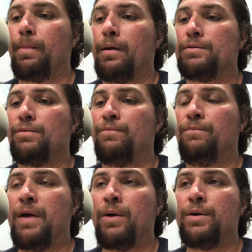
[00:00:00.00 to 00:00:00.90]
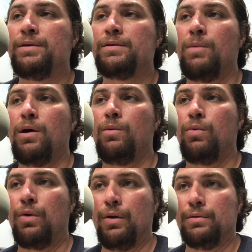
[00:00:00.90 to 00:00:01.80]
It's a very small
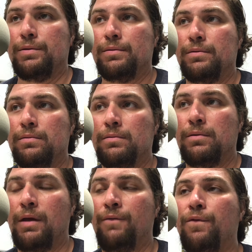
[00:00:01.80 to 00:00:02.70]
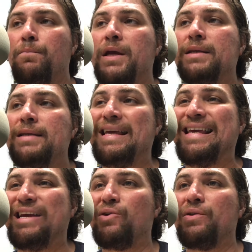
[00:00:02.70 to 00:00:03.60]
world. And for me to
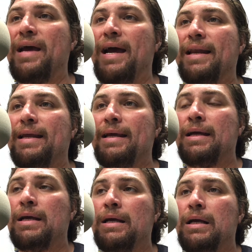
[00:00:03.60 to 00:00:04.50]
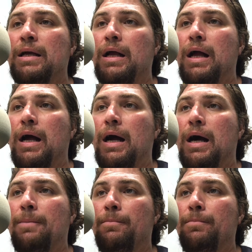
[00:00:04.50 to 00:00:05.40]
hear that
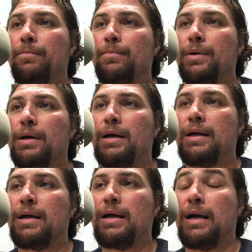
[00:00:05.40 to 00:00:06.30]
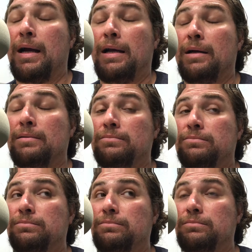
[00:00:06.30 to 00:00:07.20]
kind
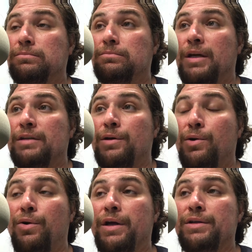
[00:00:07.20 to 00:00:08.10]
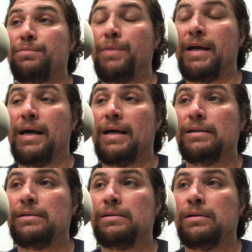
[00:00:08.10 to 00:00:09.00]
of makes me cringe
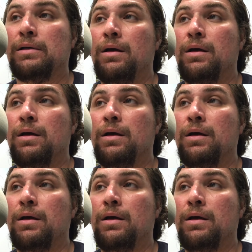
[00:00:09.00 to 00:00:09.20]
because